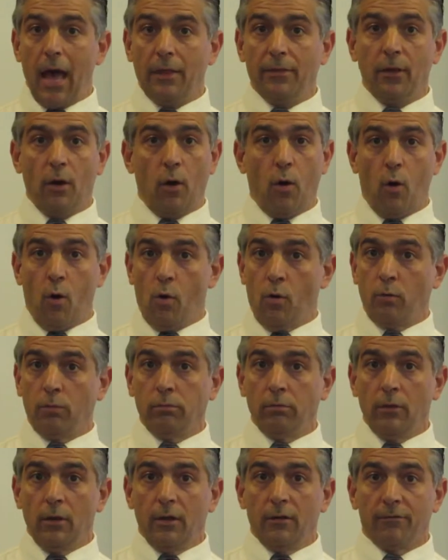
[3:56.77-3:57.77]
the
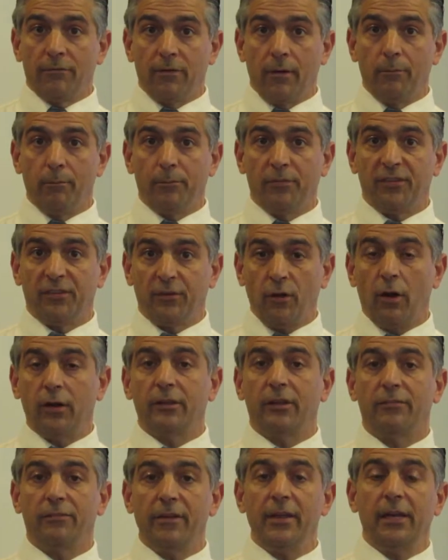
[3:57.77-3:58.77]
whole from start
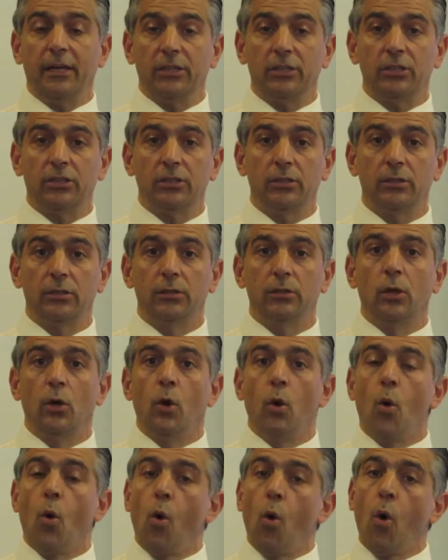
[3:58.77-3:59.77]
to finish.
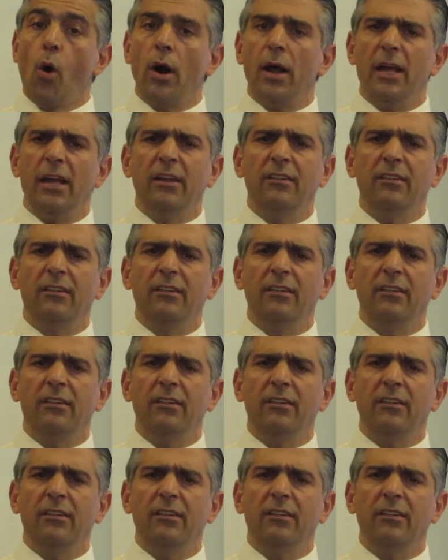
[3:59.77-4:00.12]
Or